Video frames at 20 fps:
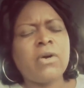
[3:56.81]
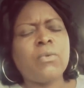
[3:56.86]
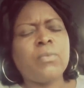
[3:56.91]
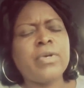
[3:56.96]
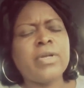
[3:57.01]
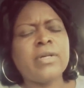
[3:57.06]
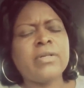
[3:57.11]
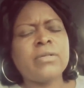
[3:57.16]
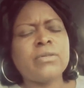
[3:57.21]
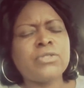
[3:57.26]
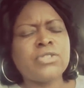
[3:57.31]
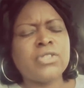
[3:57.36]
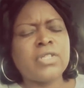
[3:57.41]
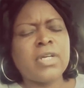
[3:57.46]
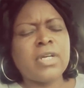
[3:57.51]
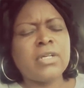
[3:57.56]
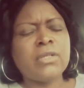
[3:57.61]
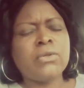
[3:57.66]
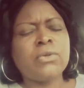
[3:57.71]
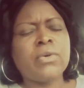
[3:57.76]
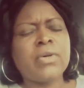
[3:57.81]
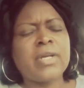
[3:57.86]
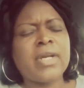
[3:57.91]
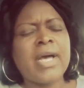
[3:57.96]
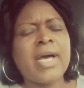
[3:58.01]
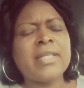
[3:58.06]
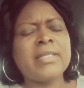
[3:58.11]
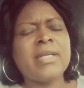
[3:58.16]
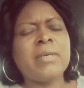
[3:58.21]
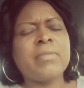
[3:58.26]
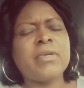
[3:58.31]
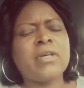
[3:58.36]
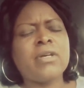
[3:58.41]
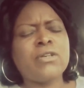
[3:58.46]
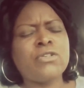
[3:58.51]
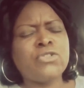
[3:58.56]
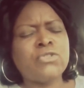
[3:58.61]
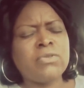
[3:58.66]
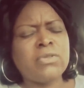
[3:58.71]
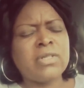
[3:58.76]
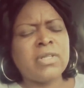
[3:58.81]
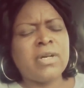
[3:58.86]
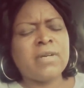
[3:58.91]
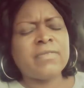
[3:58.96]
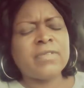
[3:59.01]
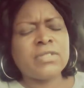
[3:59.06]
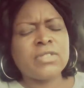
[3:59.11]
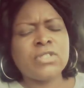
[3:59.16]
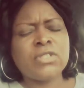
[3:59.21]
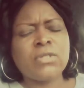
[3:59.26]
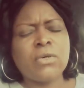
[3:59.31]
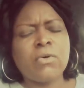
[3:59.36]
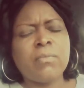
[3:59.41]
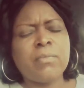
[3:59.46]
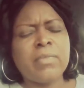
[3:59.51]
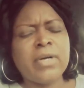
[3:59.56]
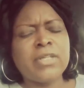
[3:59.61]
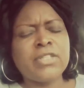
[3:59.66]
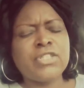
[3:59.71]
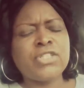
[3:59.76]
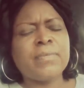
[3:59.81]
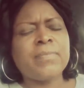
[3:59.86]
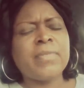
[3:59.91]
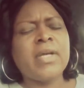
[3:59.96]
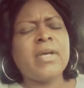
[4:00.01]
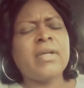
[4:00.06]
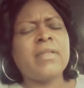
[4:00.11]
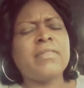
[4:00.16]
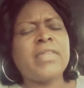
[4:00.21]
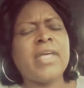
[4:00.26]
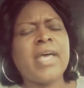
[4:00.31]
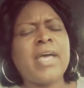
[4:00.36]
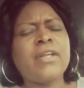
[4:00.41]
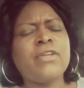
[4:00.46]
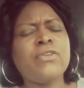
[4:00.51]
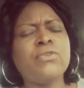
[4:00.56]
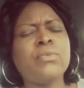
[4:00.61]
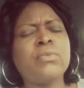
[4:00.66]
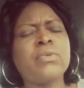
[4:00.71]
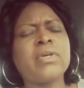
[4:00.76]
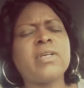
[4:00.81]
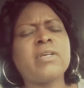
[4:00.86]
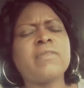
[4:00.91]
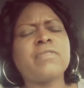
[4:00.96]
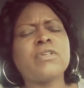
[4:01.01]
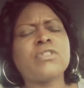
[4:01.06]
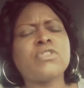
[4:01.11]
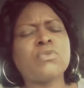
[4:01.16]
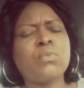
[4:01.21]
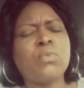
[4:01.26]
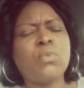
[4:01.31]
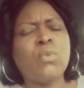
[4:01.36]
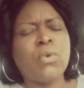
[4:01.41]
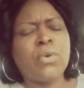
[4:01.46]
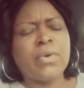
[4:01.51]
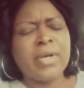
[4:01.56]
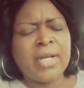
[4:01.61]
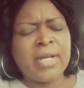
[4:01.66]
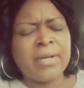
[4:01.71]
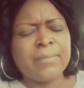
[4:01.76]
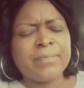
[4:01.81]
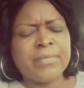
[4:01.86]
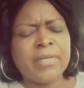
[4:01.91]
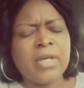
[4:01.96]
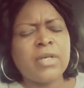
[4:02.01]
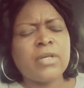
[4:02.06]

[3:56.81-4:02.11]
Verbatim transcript: We understand, Lord God, that because you love us so much that you will give us warning.